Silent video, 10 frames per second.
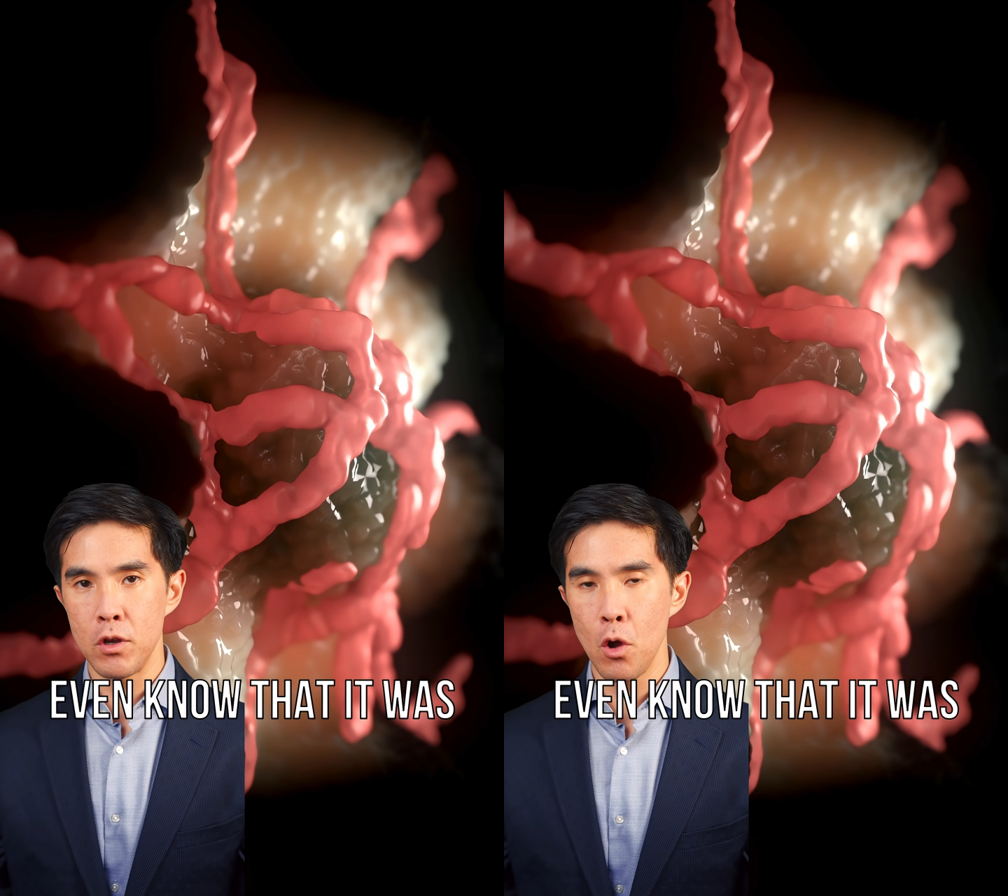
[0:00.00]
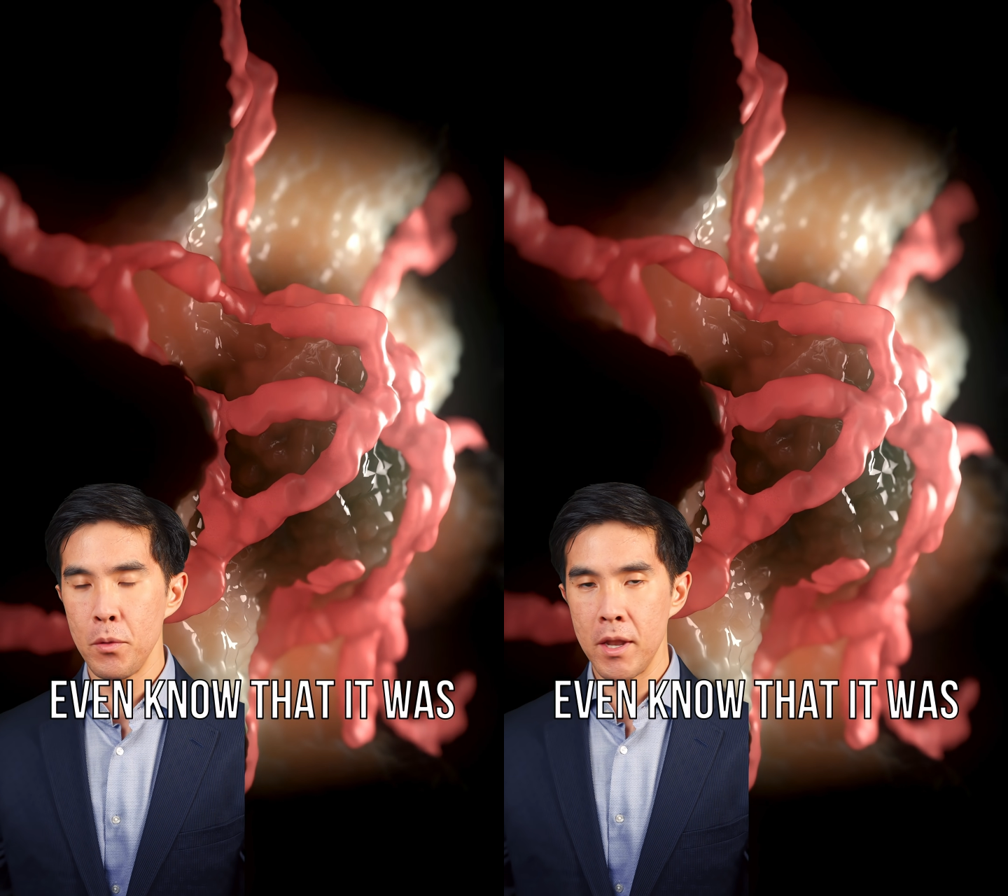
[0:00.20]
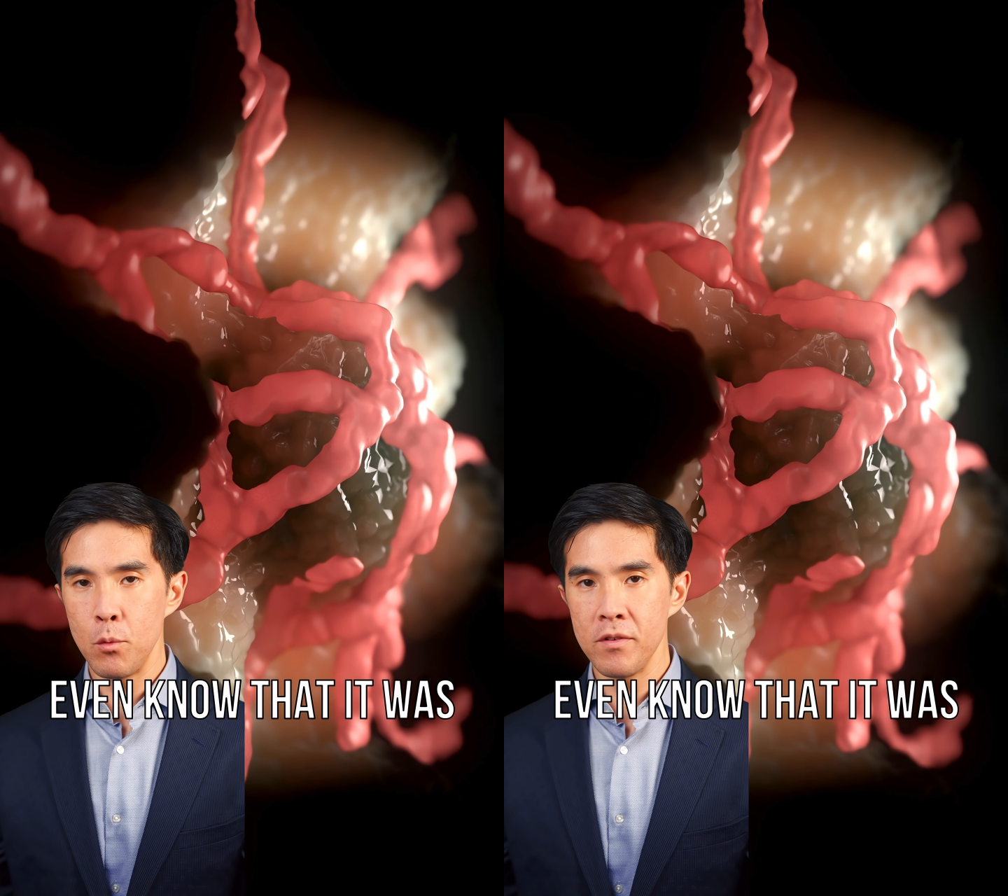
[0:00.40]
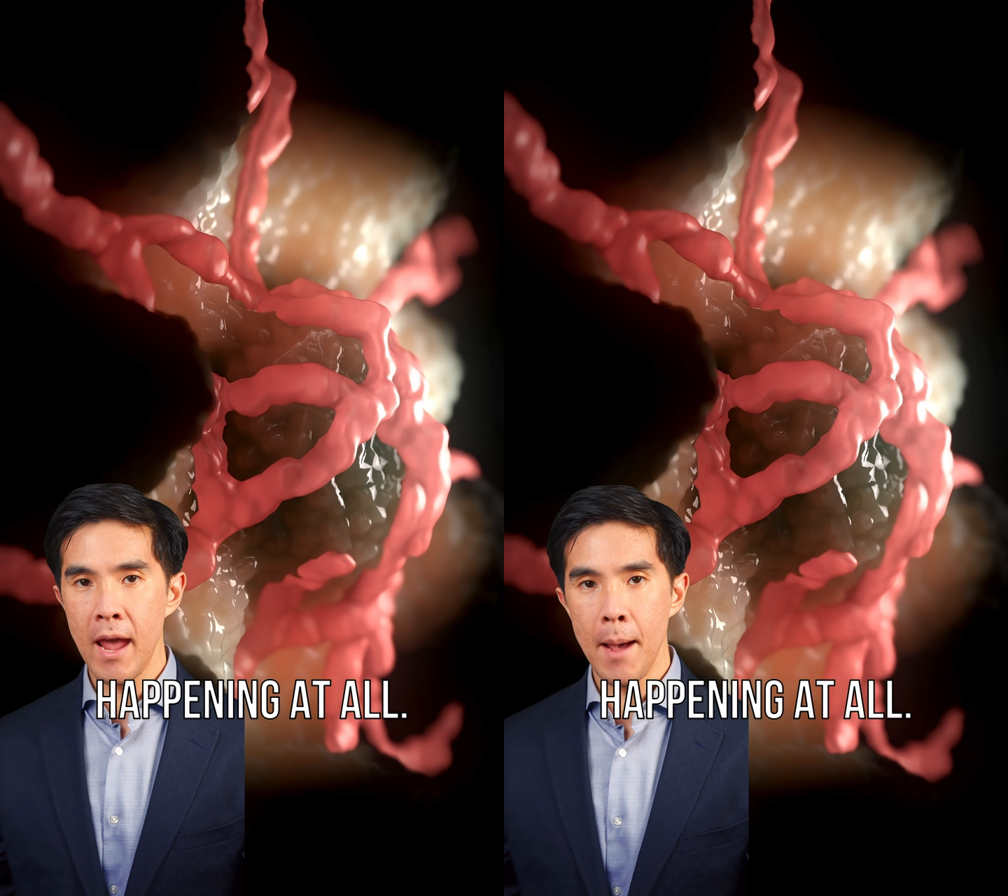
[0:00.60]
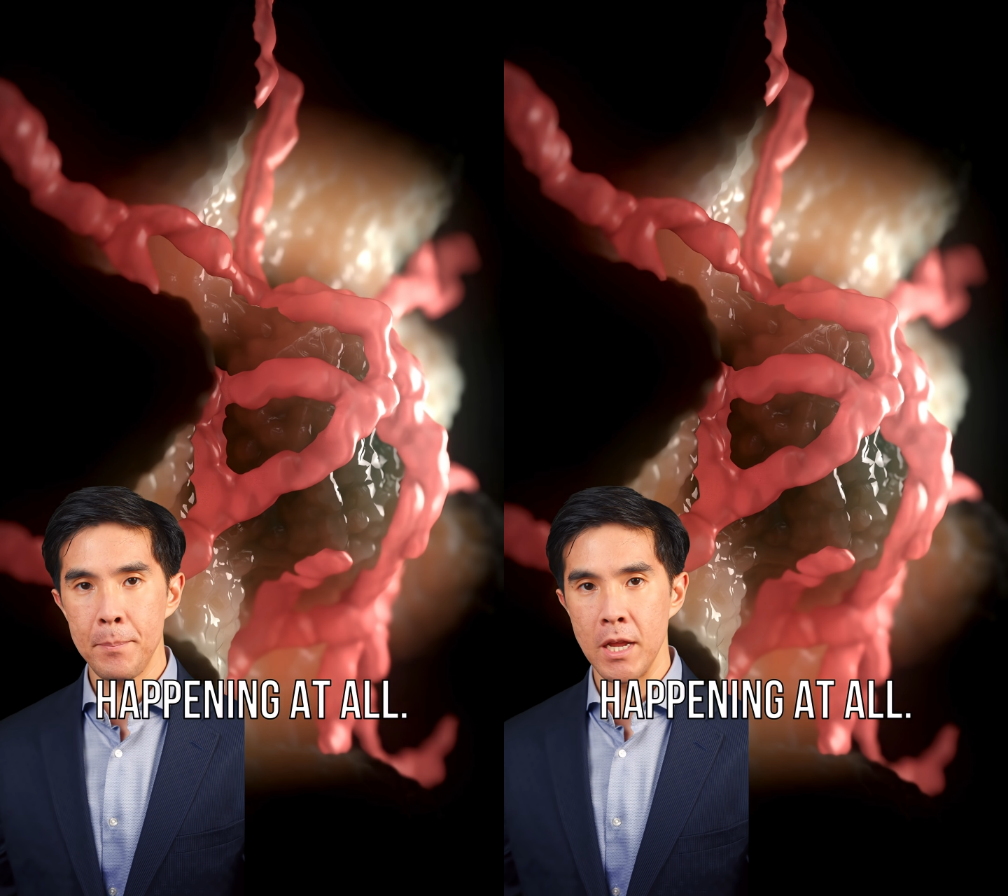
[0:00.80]
even know that it was
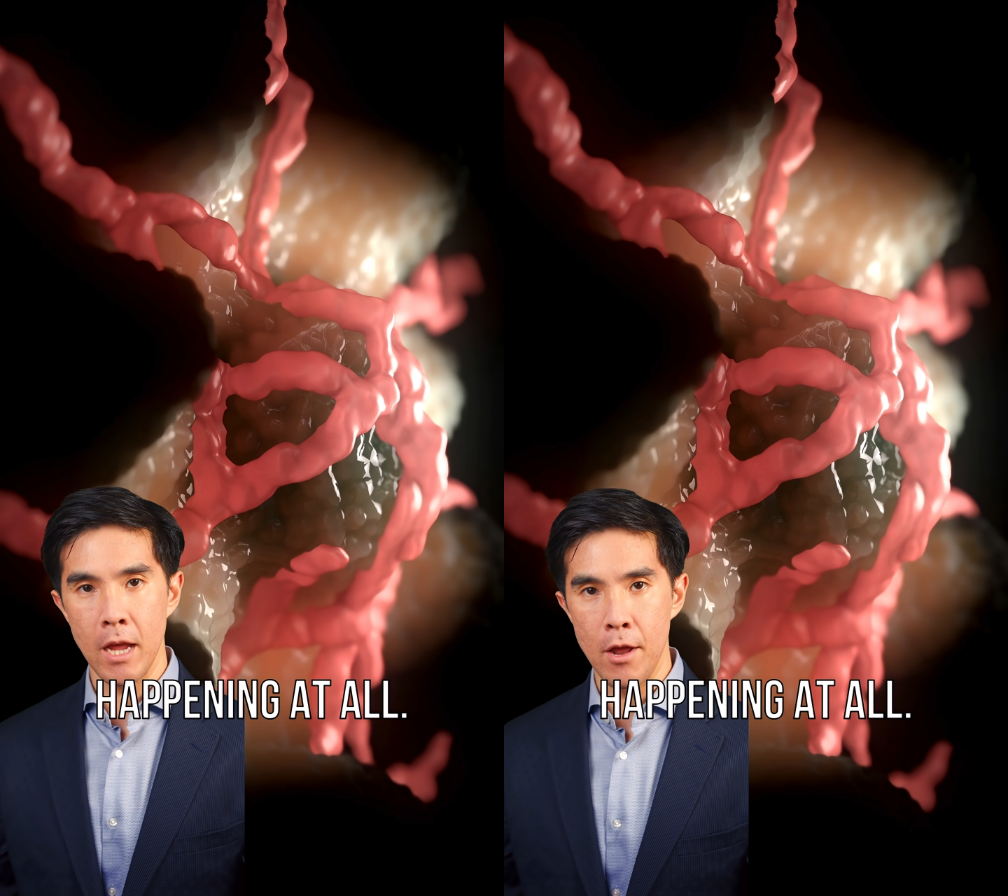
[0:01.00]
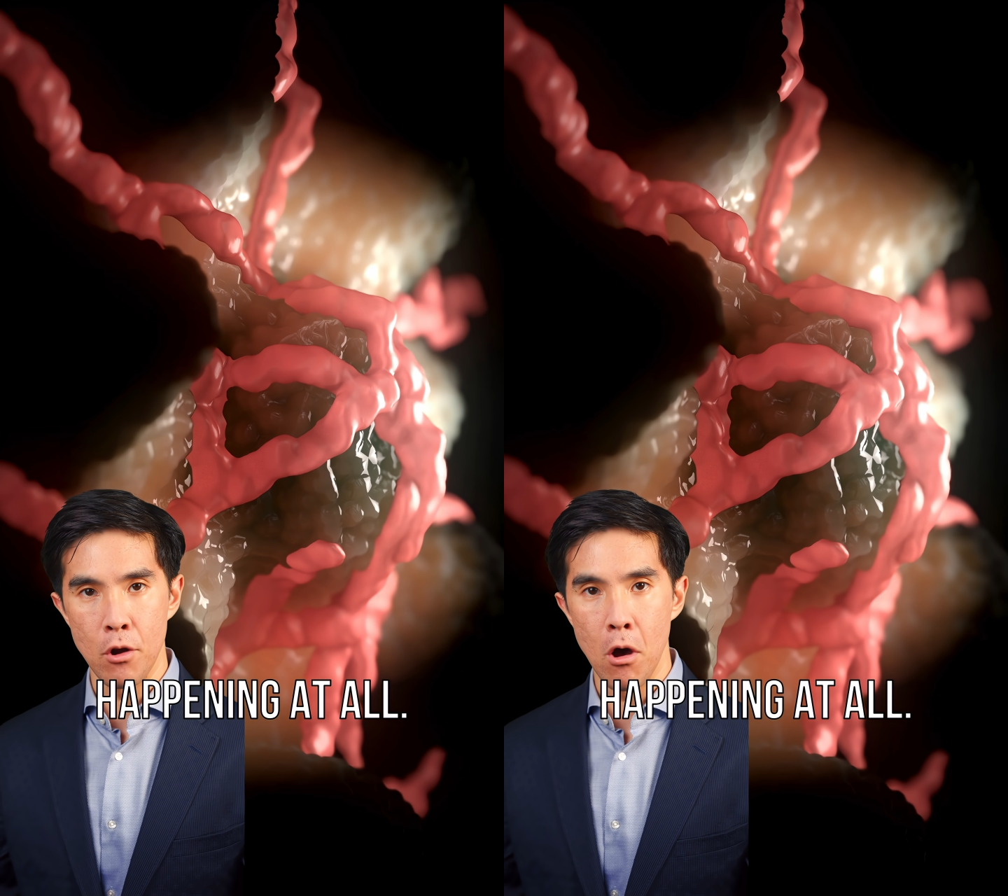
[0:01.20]
happening at